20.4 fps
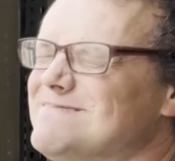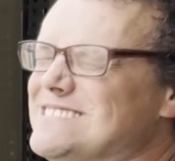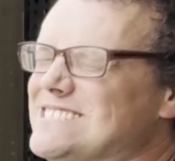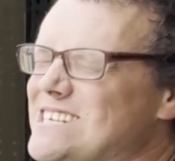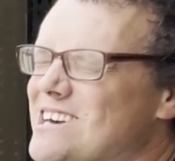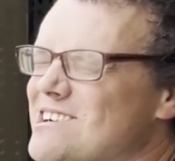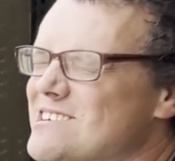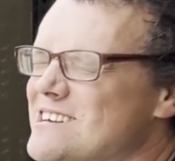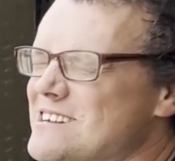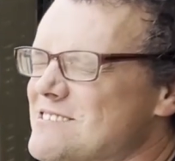
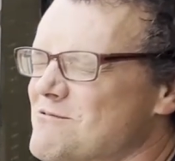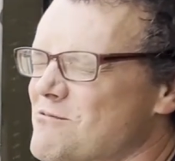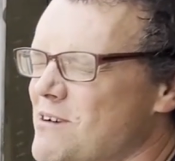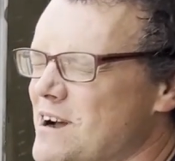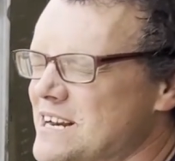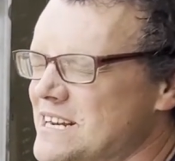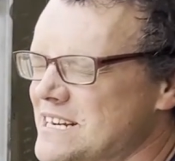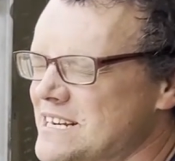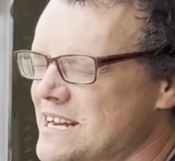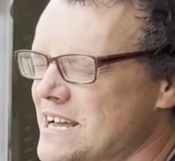darn it,
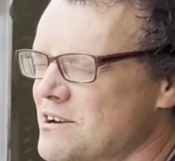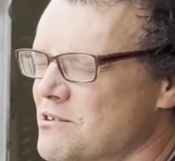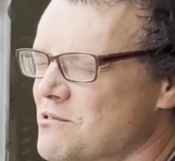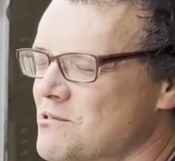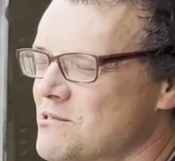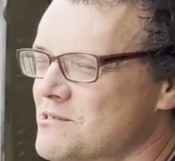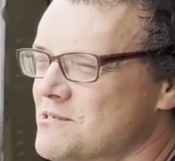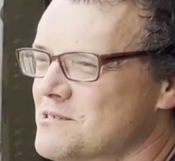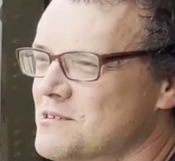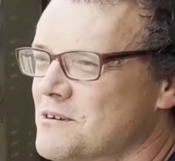why didn't I
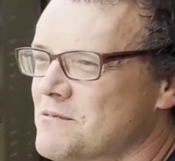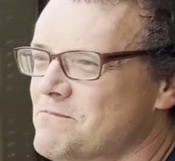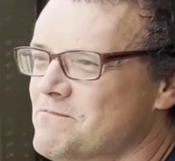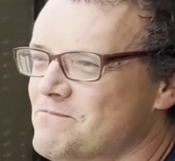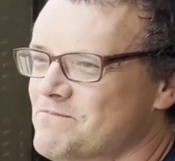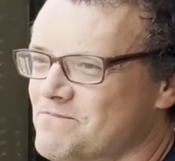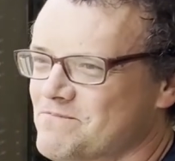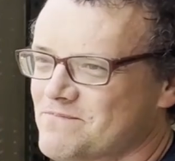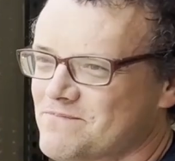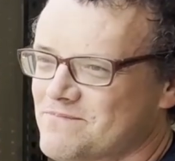order a
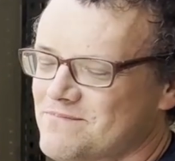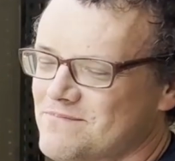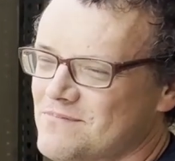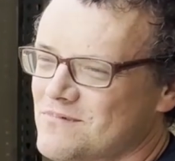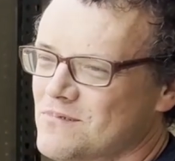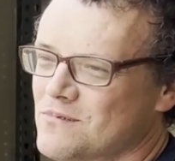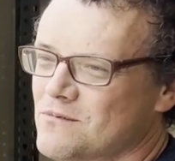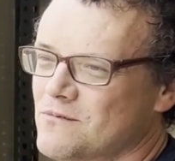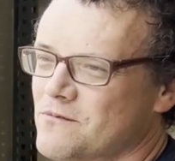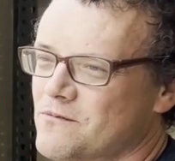
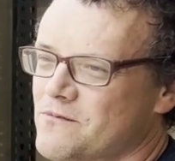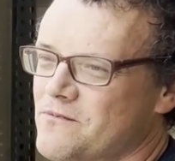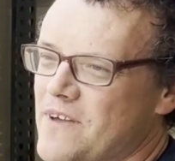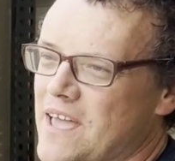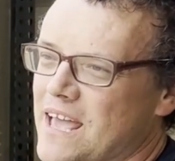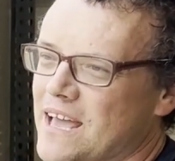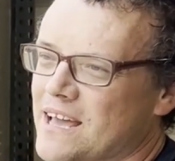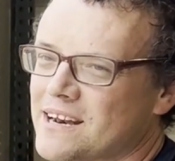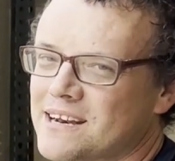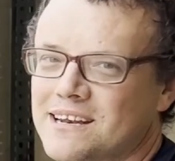
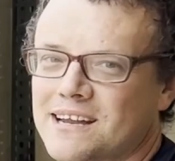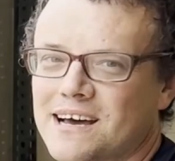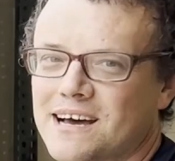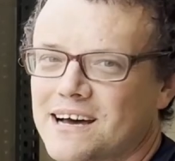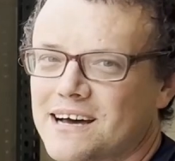fan